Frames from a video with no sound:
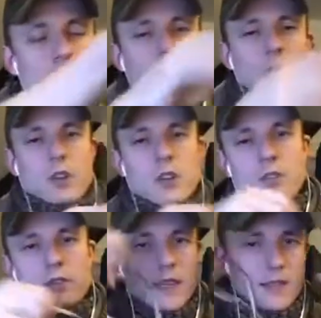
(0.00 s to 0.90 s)
not going to
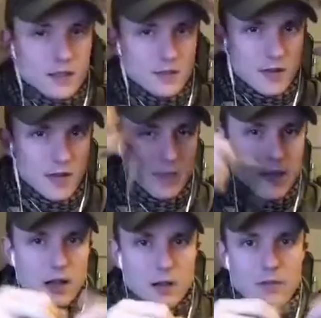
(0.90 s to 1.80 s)
use this in a
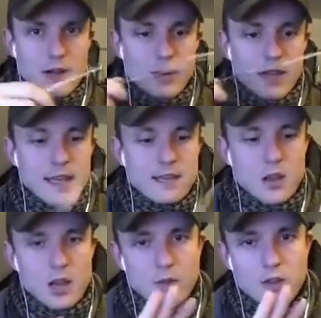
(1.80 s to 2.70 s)
big clump around my ears.
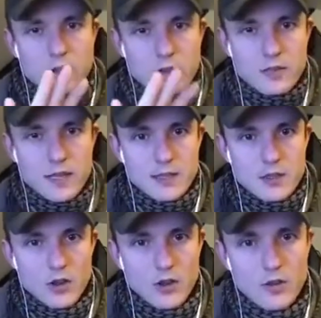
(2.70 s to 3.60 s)
I'm going to use this
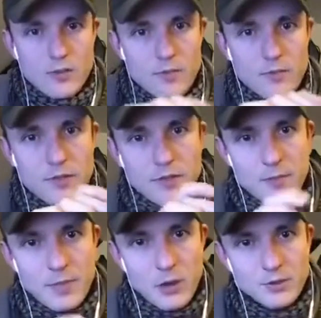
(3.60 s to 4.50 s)
on the
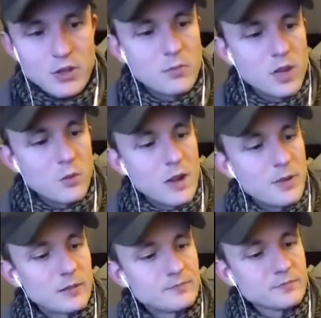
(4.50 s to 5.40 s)
belt on my
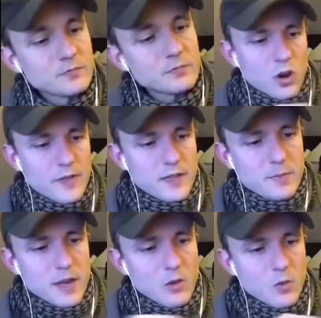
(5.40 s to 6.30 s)
webbing. On this
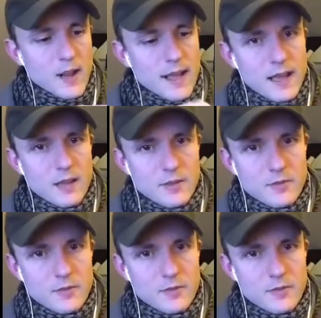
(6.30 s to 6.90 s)
belt where